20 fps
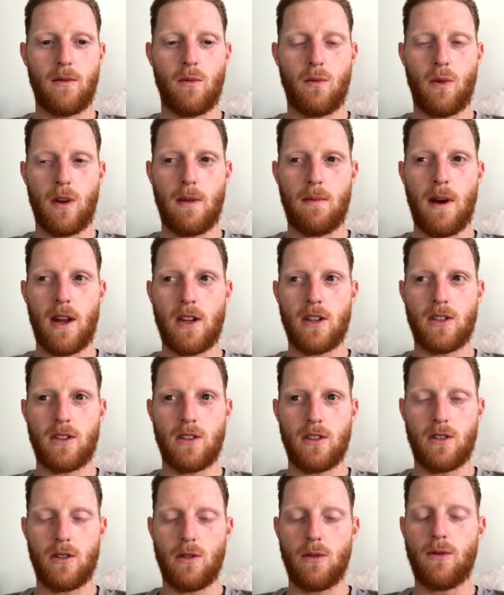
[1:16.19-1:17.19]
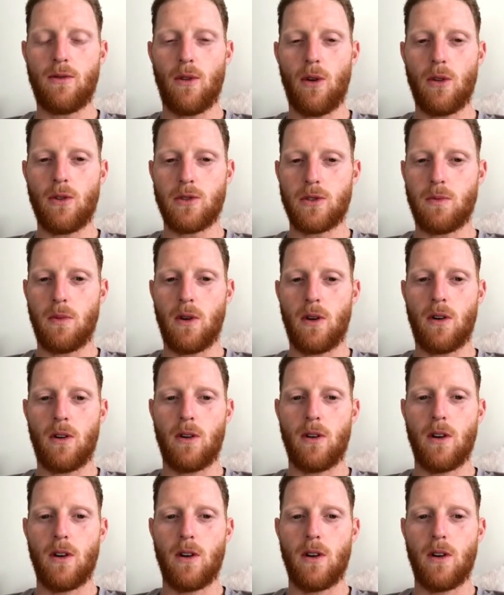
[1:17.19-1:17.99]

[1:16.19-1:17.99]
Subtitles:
we managed to do for the sport.